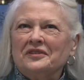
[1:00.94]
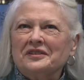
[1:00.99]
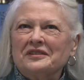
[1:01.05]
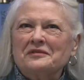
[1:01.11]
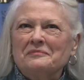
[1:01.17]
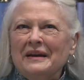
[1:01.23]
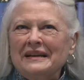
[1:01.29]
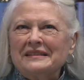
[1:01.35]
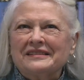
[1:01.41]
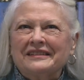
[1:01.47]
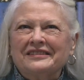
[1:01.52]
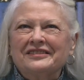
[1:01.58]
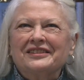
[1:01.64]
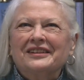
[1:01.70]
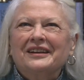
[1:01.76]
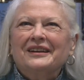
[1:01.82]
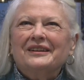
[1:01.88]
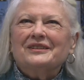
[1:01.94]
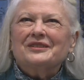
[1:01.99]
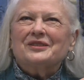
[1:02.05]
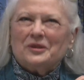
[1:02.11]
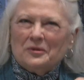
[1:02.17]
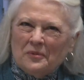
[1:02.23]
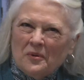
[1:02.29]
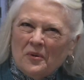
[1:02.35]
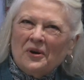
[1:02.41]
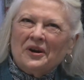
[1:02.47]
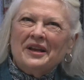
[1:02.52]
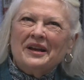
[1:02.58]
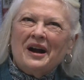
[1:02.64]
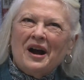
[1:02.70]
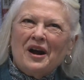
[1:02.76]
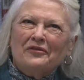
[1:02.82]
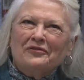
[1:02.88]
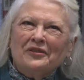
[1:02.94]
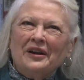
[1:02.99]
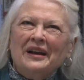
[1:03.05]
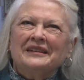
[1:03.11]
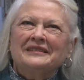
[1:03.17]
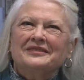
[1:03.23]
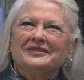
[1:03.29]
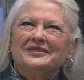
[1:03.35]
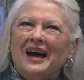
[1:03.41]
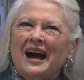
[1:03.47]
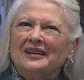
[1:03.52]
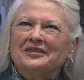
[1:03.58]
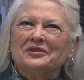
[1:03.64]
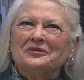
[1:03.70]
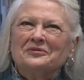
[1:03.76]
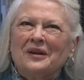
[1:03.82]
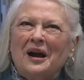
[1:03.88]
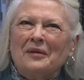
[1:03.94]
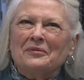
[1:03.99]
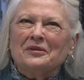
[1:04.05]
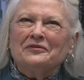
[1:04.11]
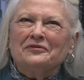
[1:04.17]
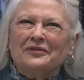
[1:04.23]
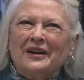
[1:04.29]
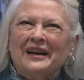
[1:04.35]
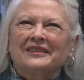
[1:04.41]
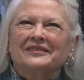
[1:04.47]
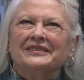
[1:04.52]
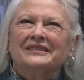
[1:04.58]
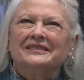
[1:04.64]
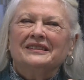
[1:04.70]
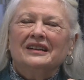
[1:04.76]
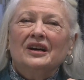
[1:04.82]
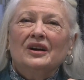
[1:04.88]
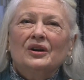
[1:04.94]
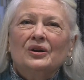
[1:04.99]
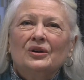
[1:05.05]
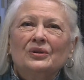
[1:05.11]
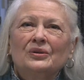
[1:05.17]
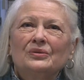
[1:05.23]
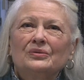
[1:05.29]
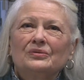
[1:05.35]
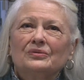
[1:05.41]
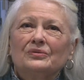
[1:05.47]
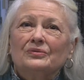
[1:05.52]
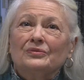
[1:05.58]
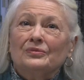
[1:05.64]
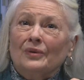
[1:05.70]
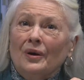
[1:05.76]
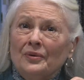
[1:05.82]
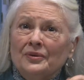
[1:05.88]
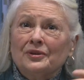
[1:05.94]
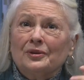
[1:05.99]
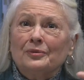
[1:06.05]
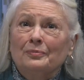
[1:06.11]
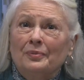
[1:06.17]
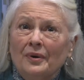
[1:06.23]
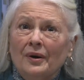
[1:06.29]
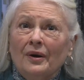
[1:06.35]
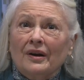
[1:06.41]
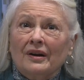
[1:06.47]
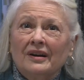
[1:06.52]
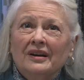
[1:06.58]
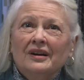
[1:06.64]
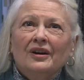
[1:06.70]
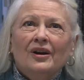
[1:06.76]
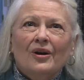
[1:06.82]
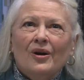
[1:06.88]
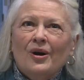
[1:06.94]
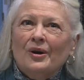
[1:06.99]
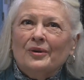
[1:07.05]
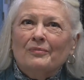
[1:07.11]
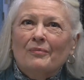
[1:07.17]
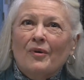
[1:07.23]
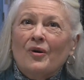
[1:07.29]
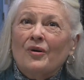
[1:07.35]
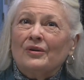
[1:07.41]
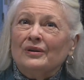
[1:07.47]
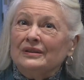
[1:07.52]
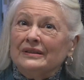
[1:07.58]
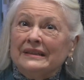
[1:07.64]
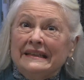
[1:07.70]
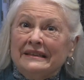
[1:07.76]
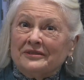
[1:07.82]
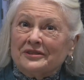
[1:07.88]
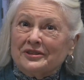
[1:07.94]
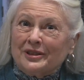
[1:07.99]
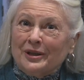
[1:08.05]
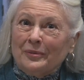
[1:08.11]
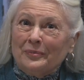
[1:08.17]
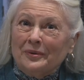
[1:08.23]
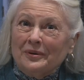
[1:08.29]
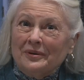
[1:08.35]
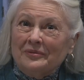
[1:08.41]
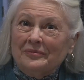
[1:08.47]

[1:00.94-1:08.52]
this message supporting our friend Dr. Robert Franklin, who wrote the book on moral leadership.